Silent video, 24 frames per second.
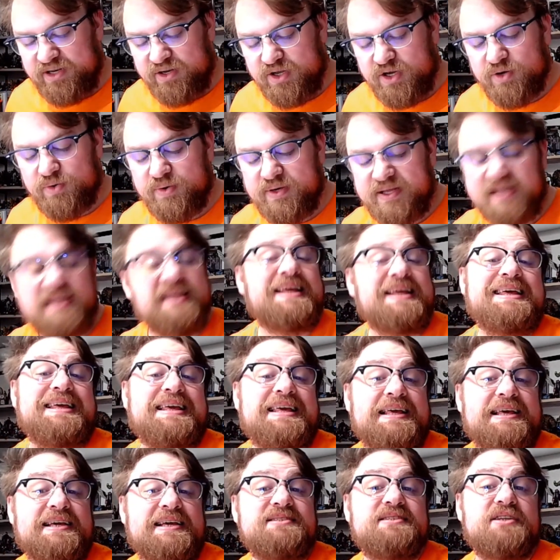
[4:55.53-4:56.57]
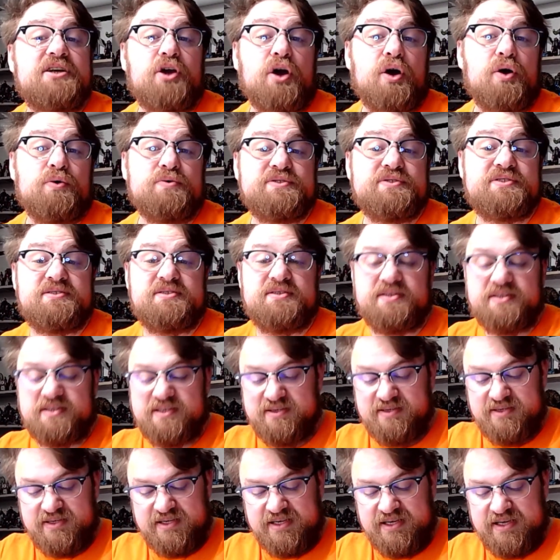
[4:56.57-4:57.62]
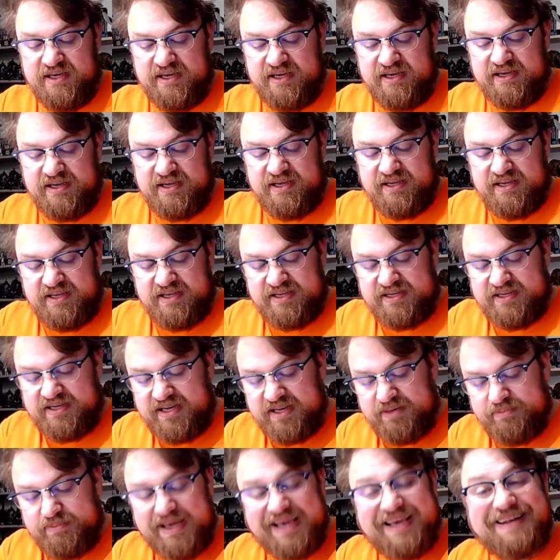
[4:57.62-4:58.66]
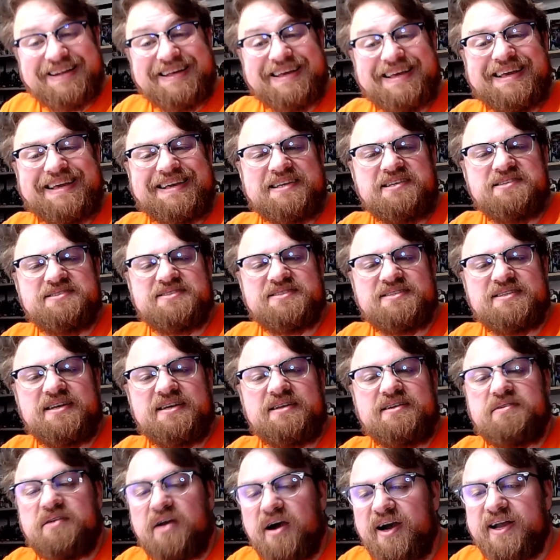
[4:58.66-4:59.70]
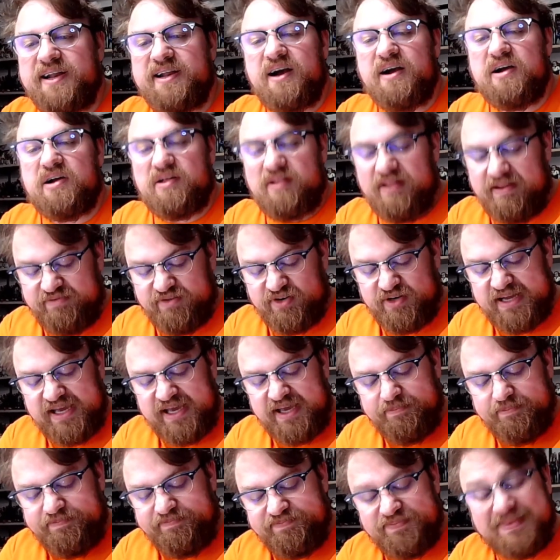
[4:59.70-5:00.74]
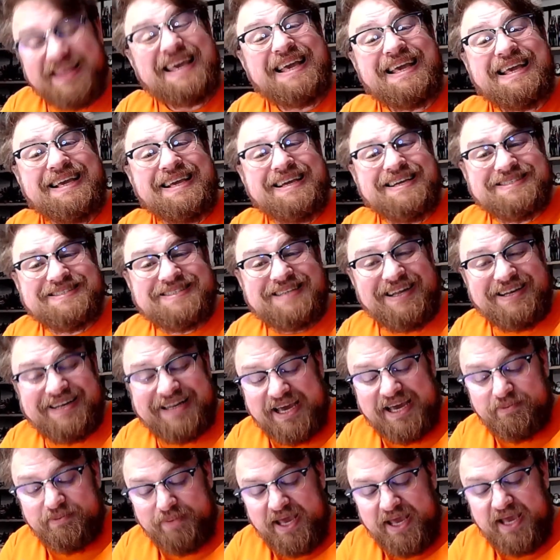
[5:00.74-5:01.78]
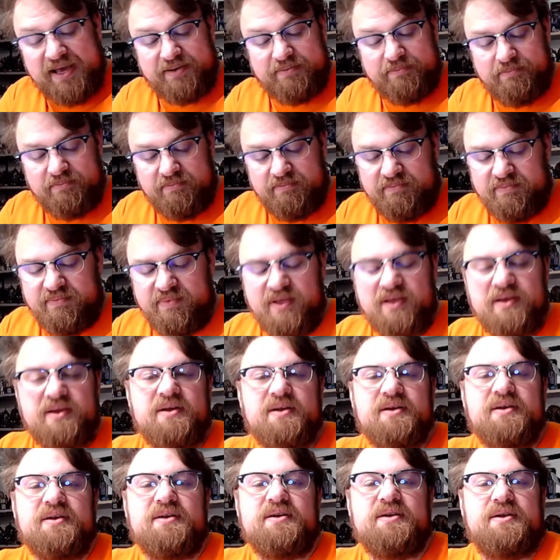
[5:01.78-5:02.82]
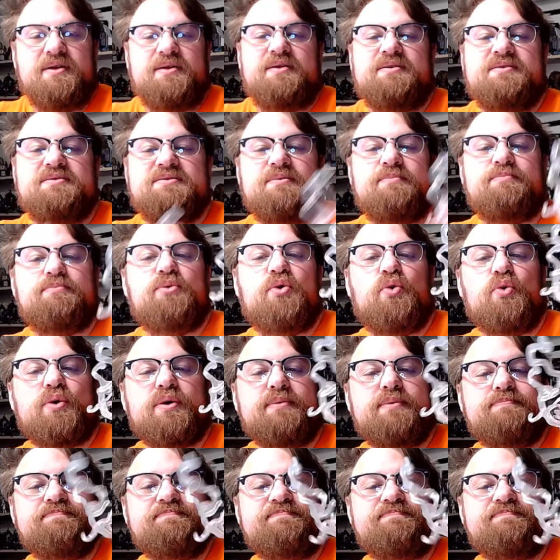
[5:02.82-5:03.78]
know he is a ghost. Deadman is not a clever name. He is a dead man. Some more.